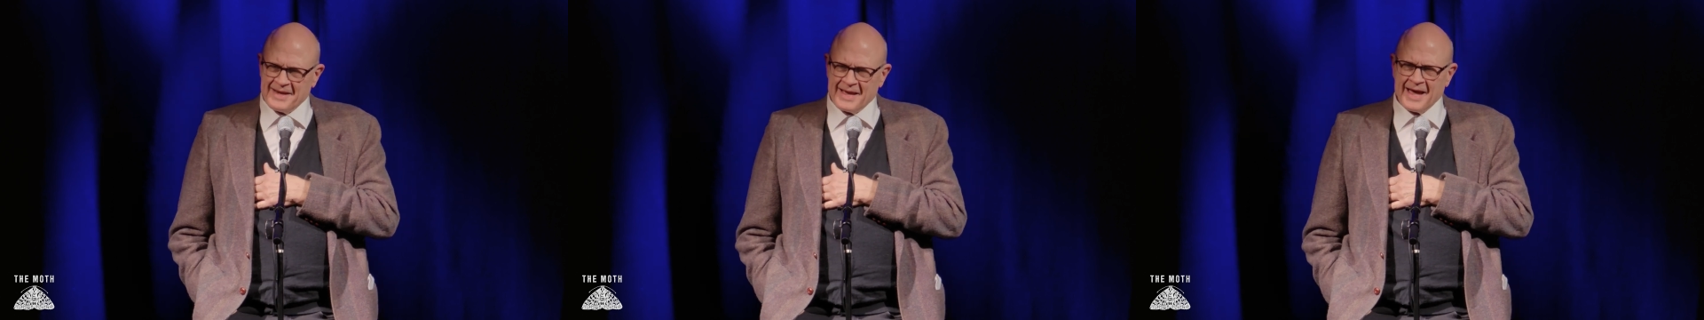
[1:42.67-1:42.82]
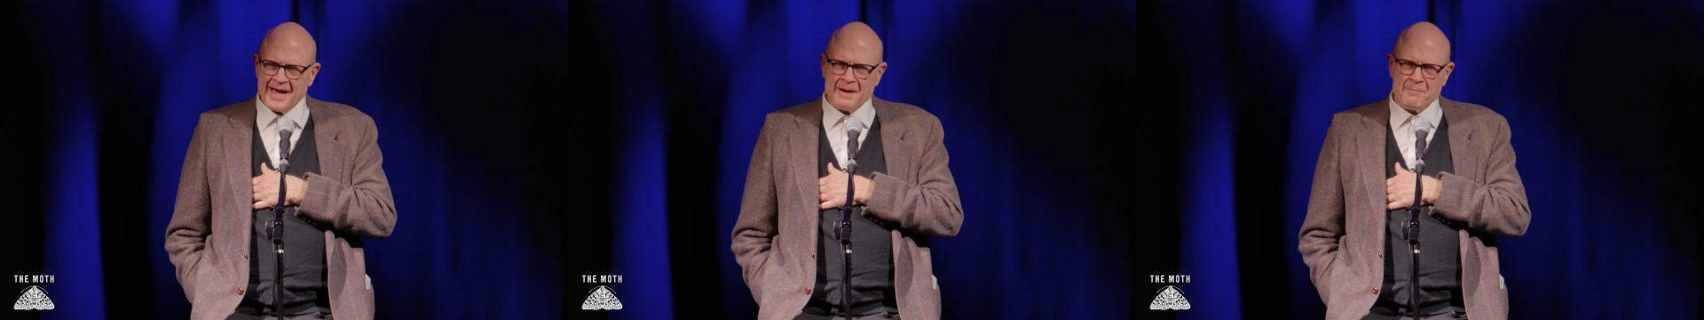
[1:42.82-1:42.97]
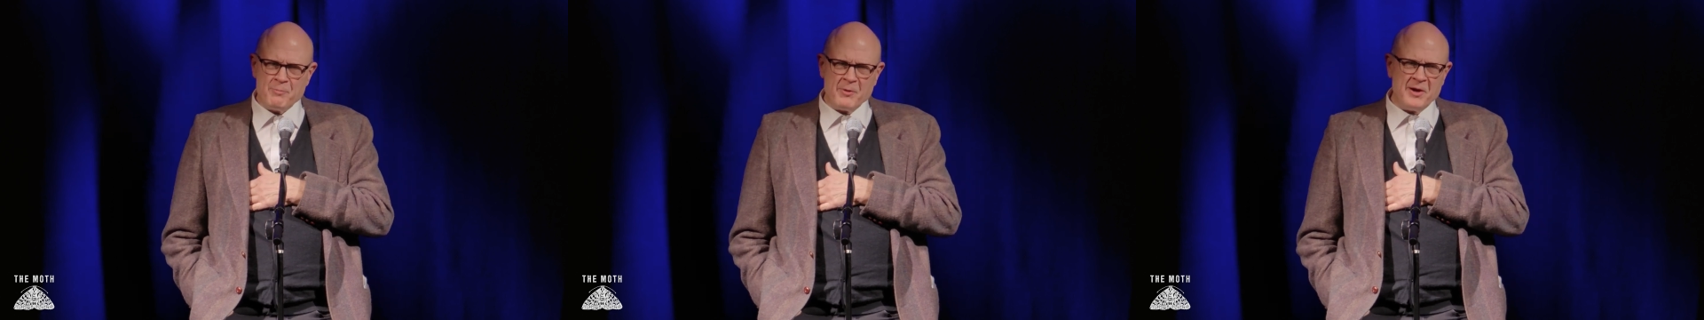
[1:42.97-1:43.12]

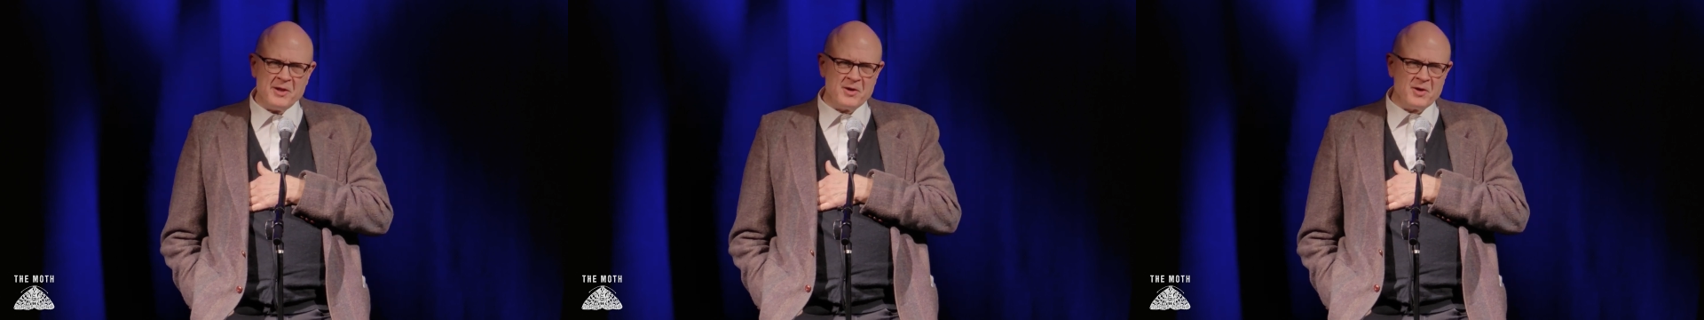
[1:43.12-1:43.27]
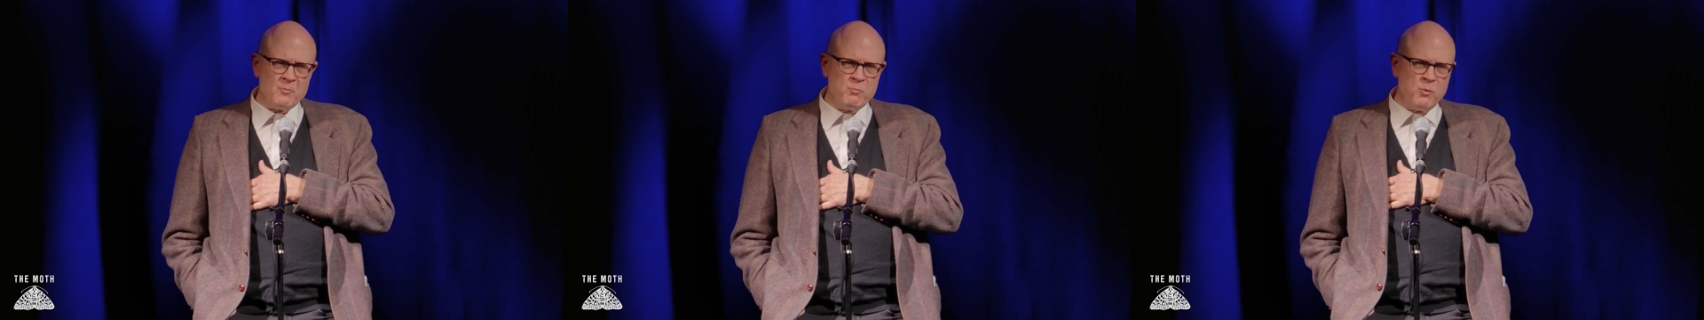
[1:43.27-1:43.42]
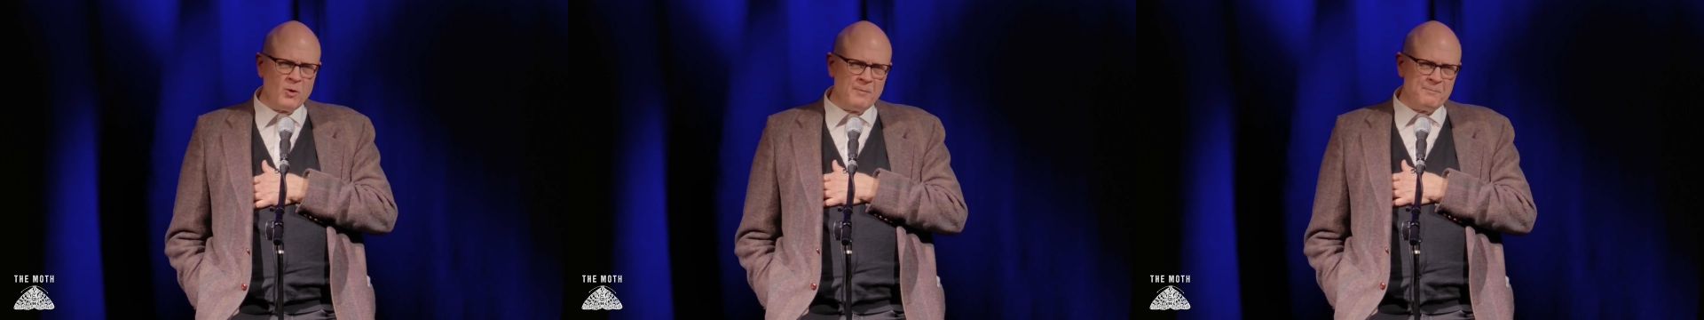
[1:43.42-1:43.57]
got a pretty
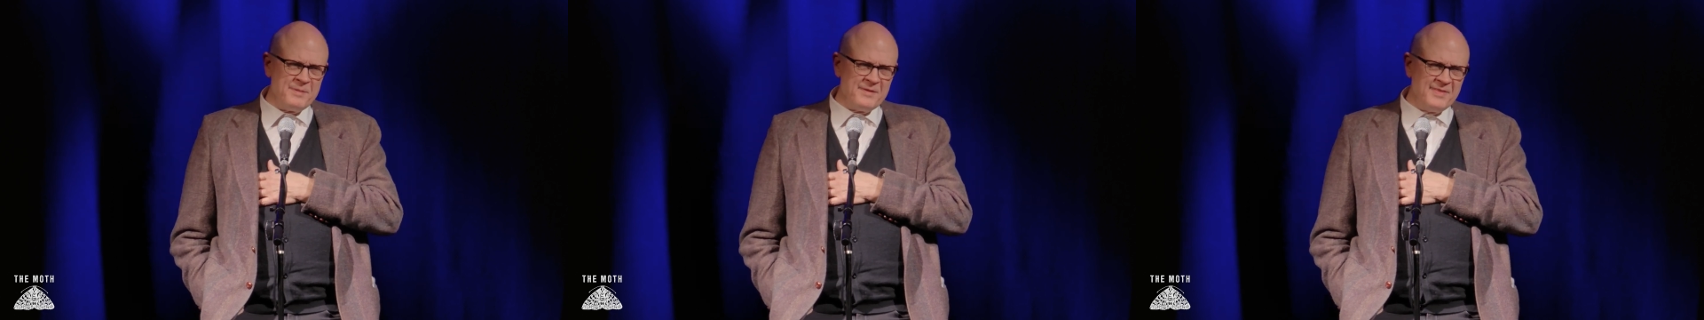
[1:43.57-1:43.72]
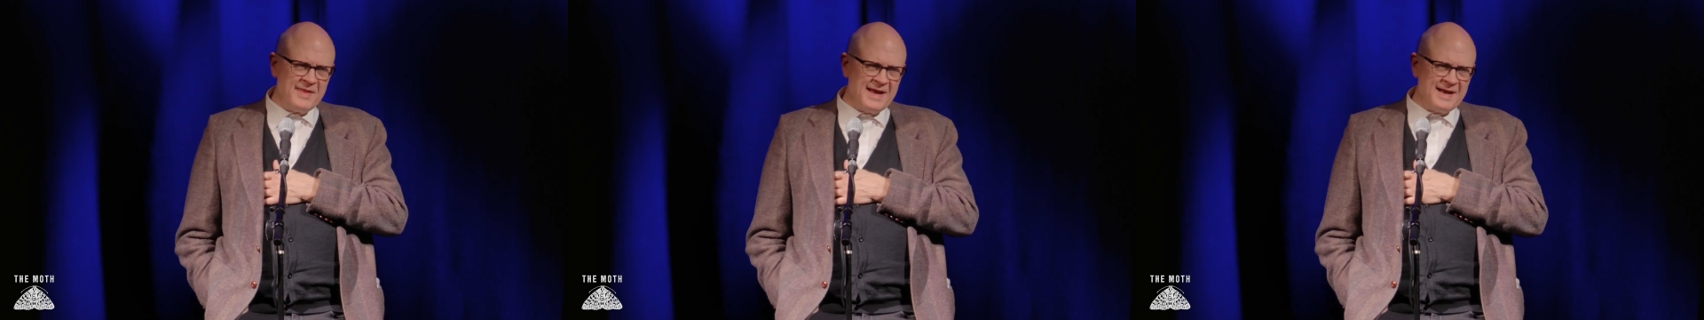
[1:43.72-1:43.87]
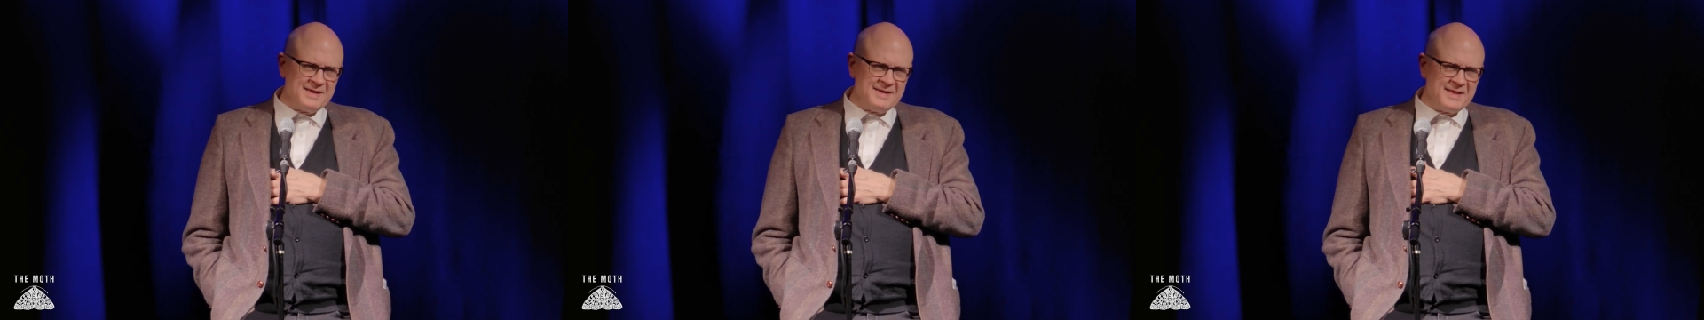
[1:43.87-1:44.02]
good whooping
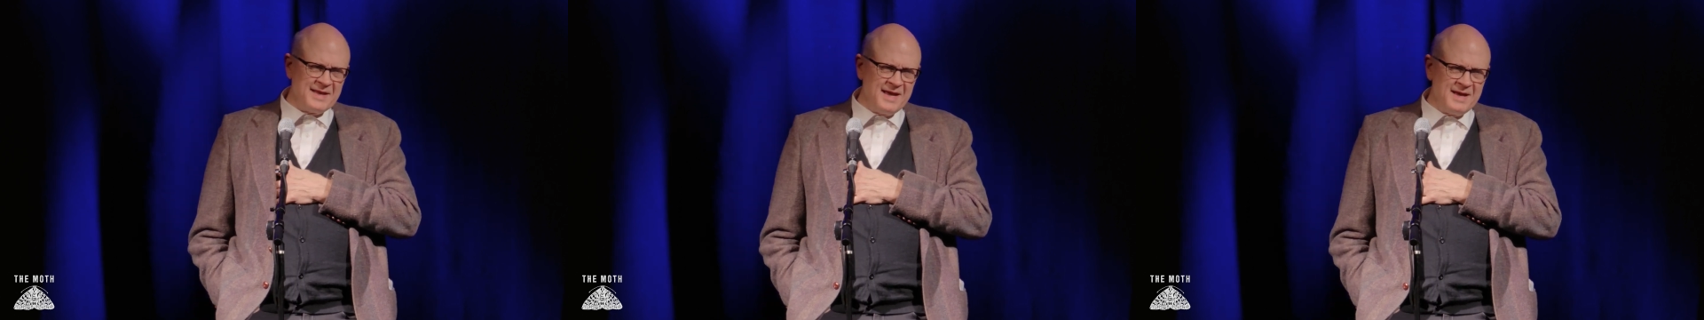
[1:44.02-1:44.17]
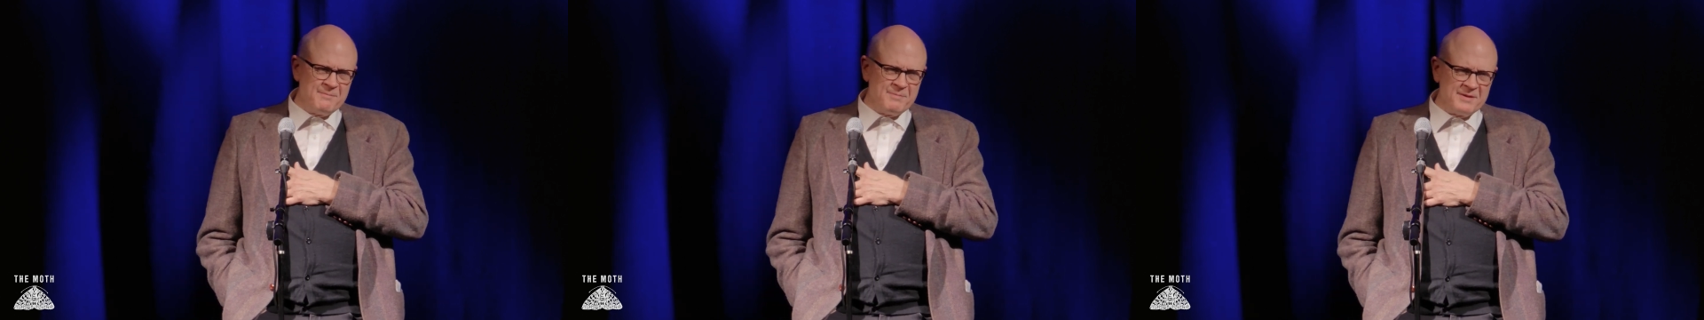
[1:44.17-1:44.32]
that day,